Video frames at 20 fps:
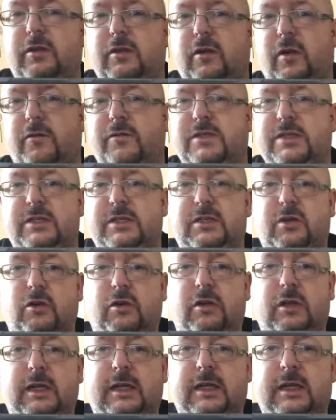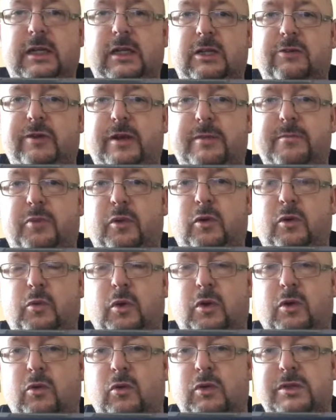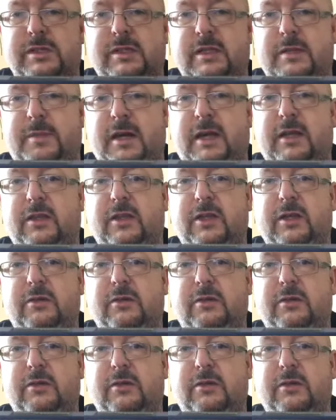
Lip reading: Obviously, it's got a little green plug what goes in the back of the